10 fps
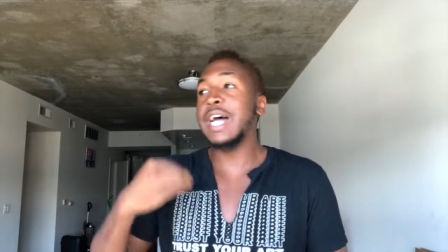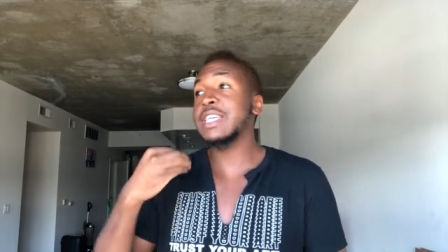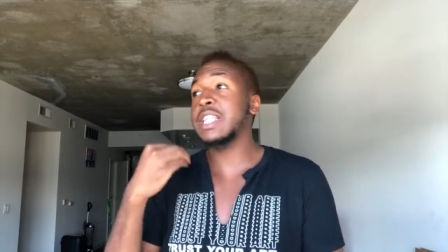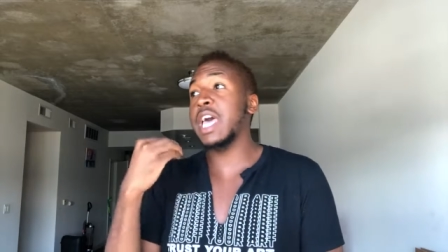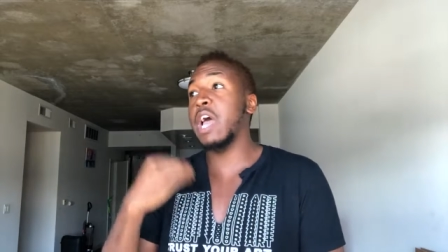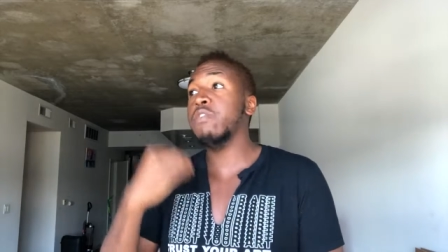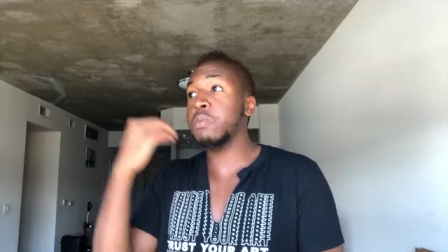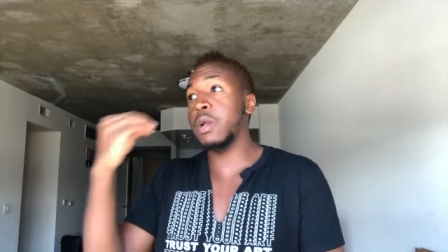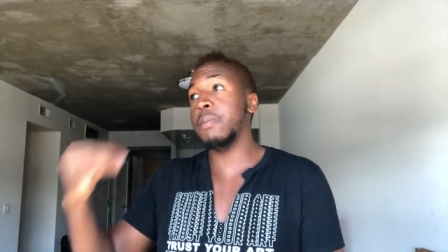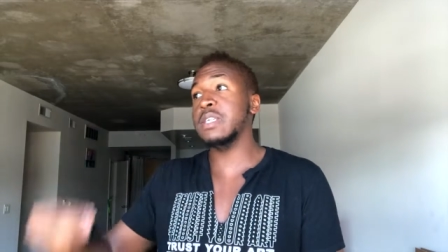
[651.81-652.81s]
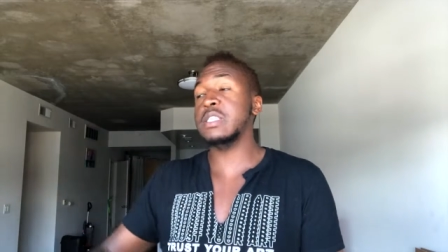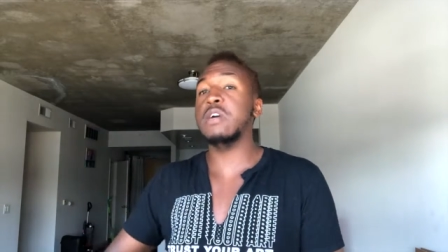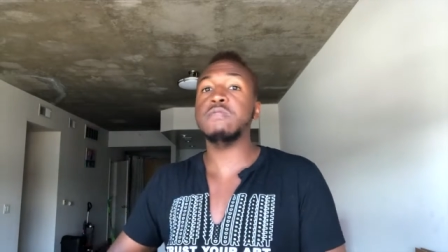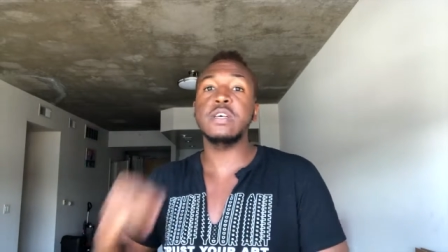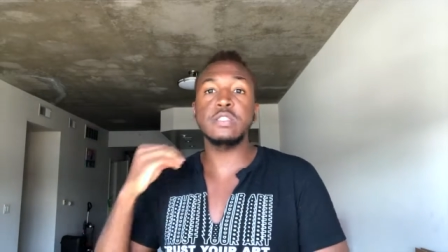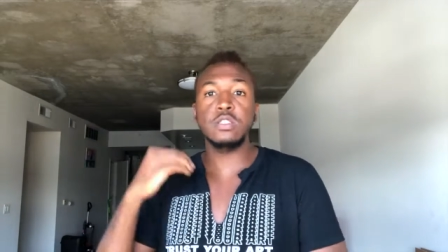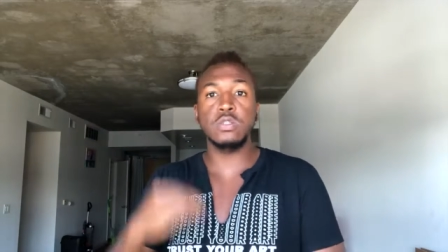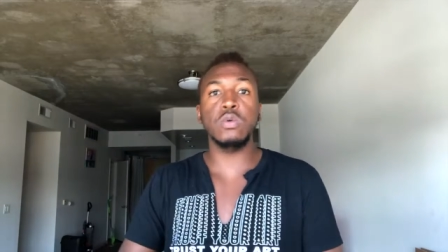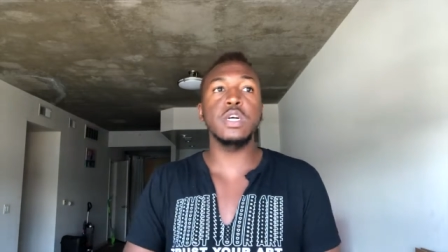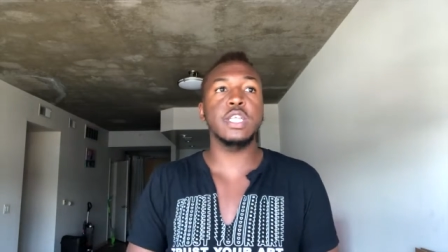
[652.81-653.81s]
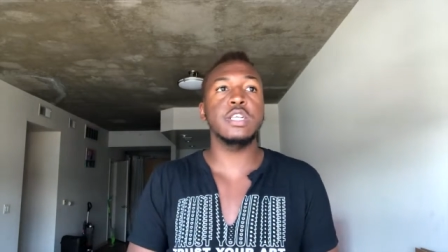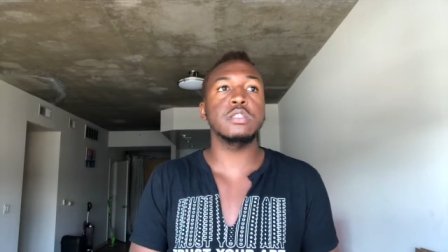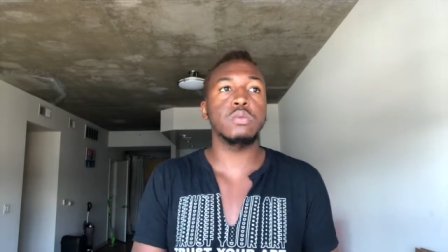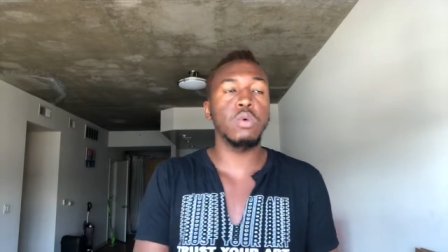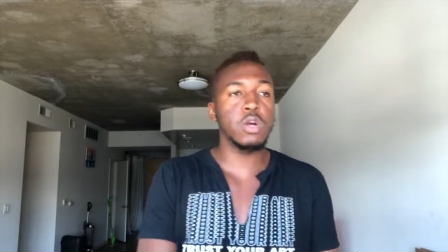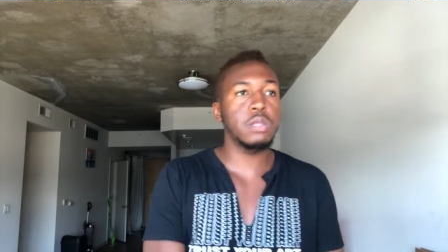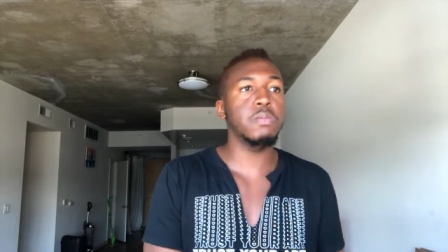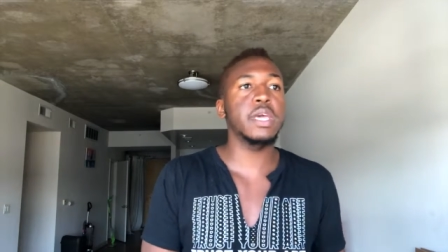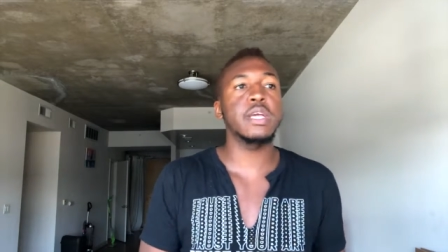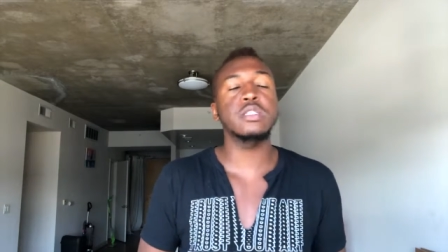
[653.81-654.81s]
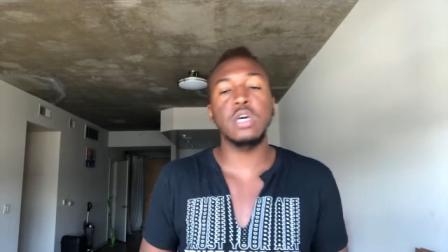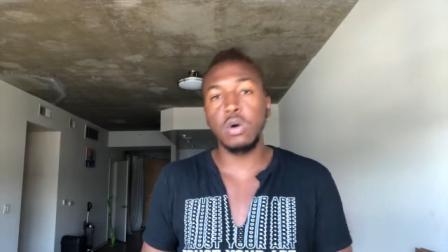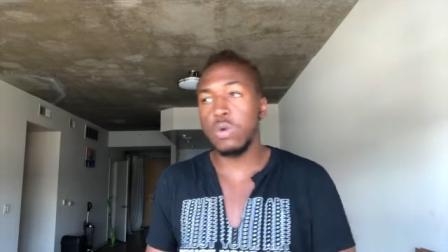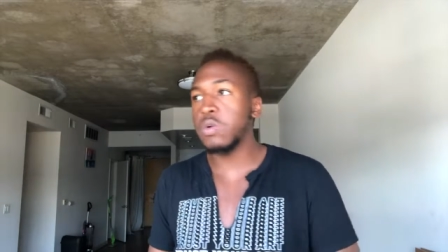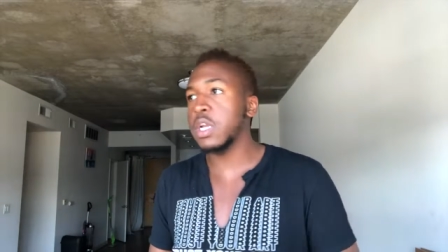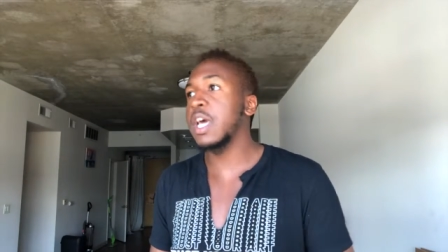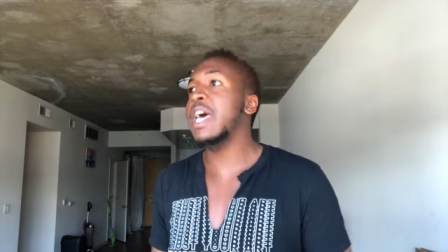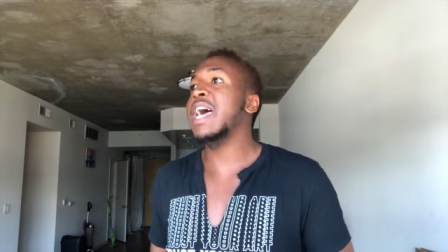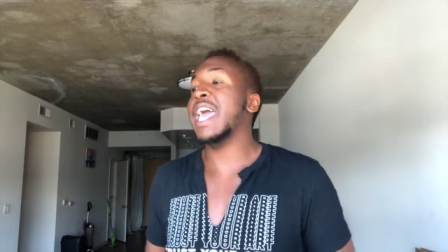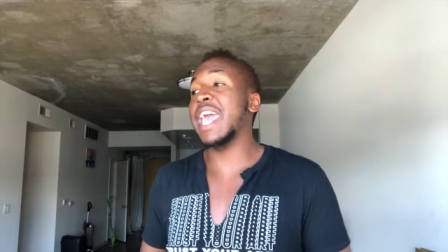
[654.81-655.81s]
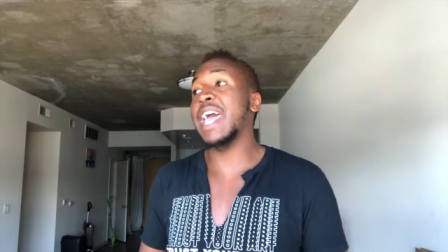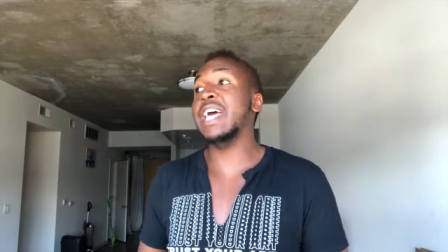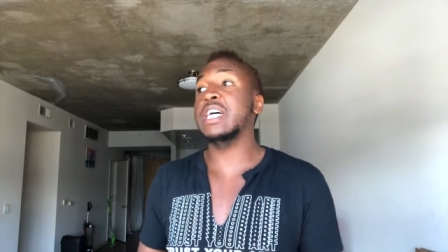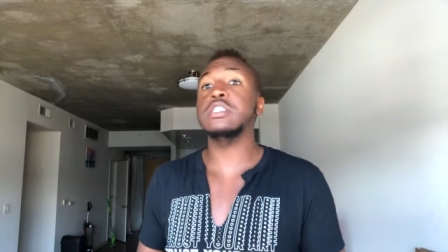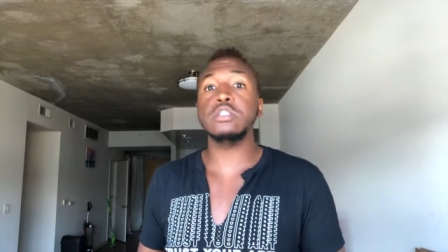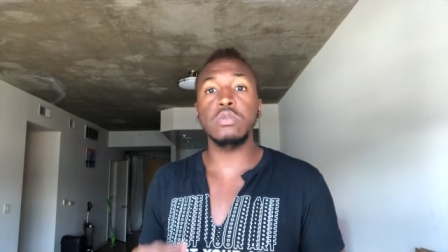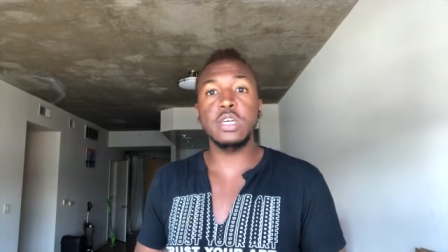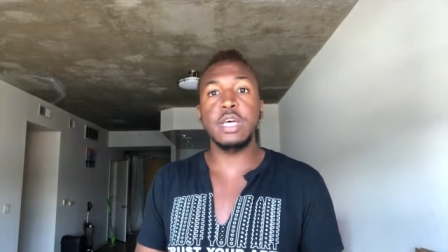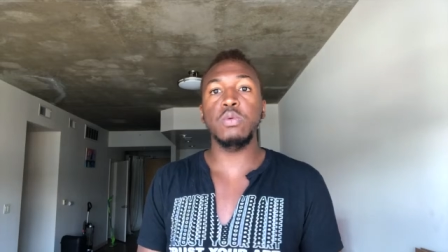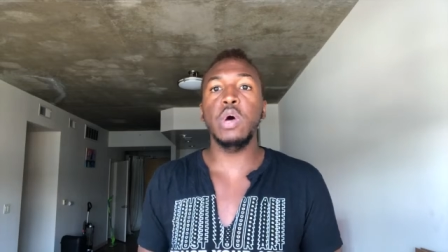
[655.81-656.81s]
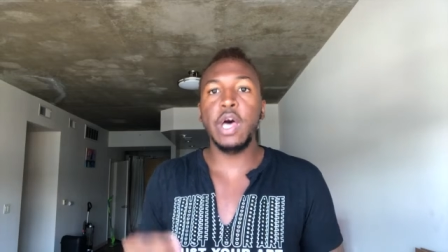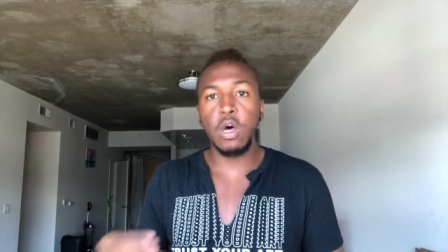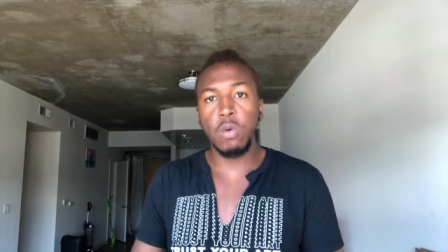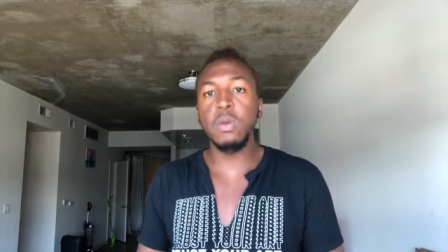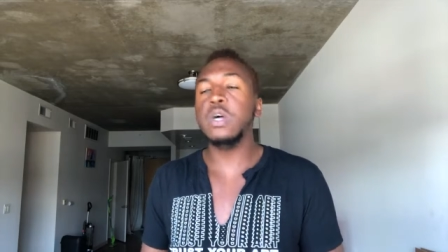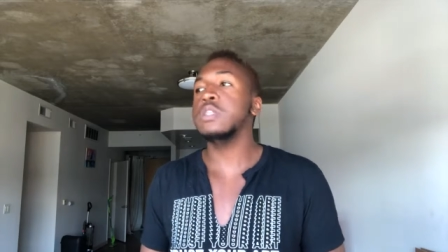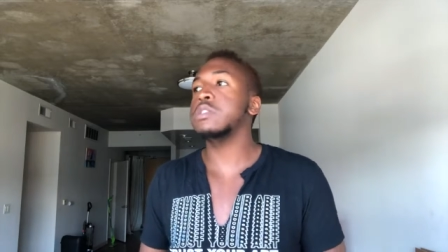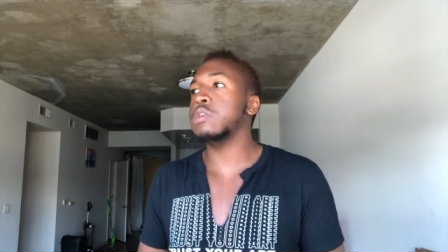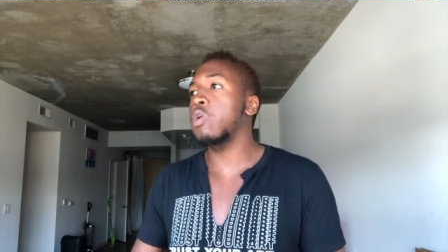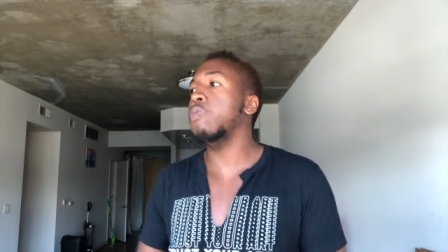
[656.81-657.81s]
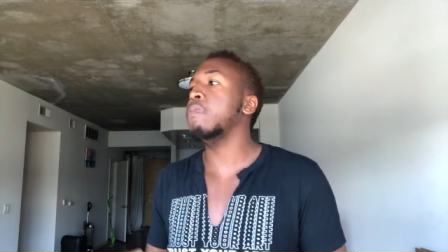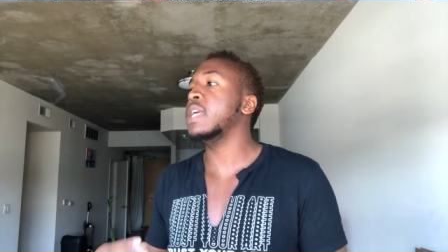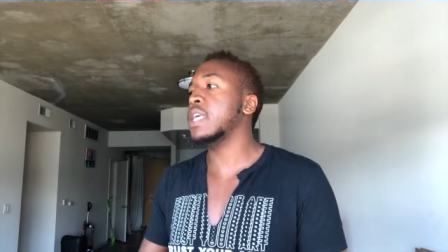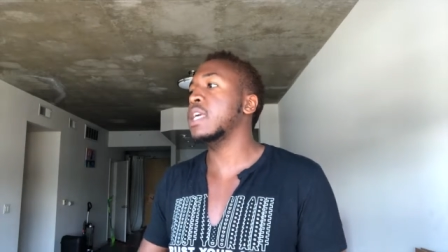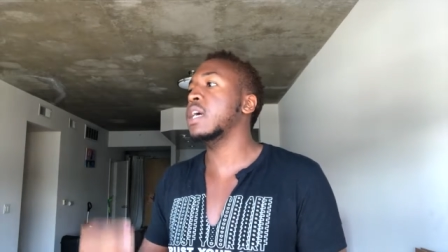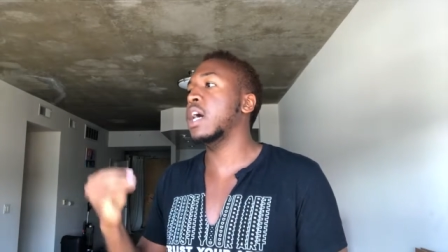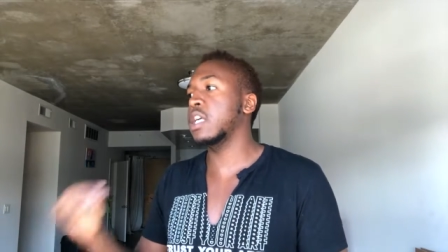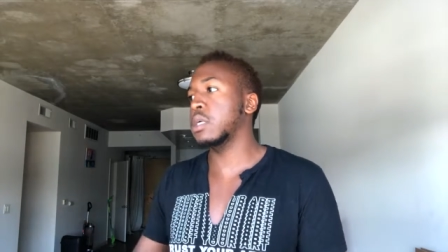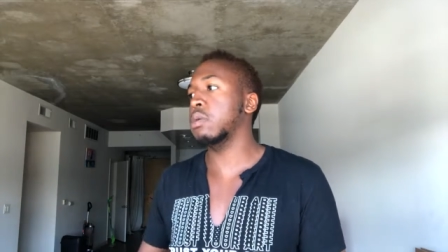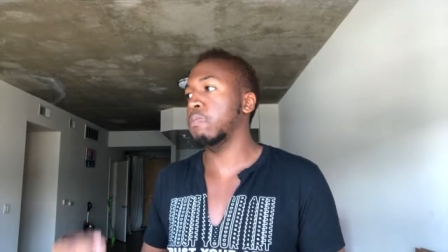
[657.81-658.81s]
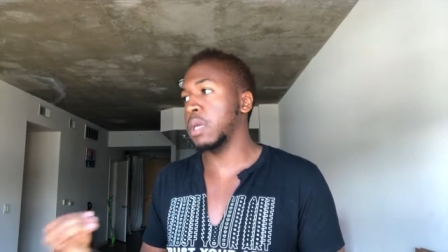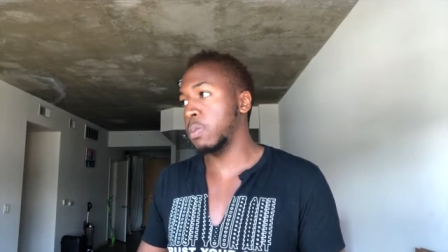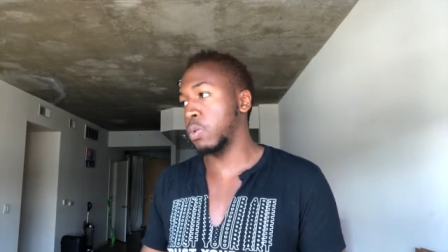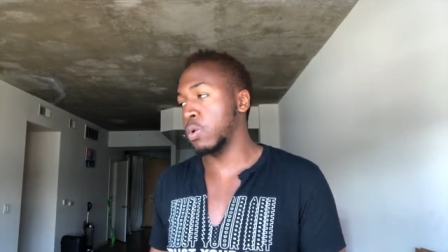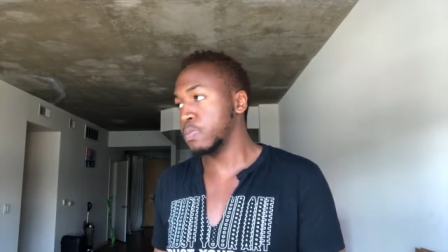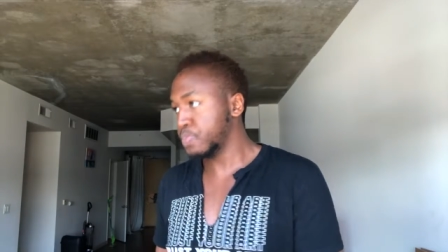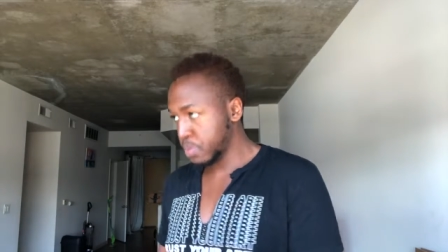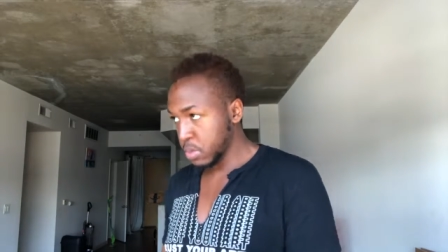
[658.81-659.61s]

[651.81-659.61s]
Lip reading: I think that every part of myself is a story that is worth being told and a story that will help so many other people.